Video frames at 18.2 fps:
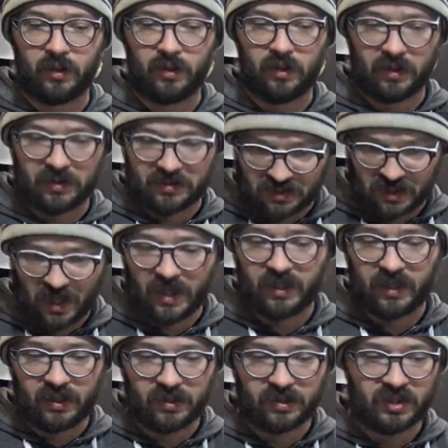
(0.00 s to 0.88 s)

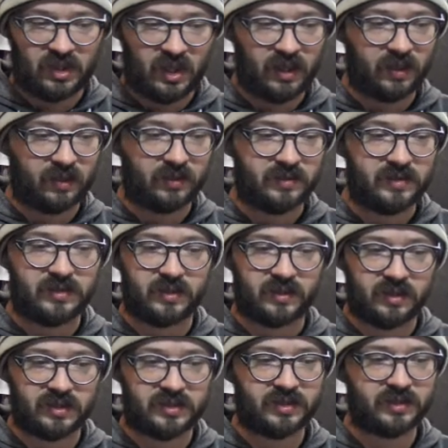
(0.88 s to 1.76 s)
exciting things.
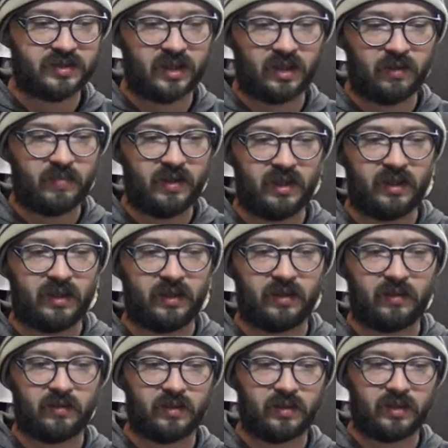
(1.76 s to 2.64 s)
This is going to be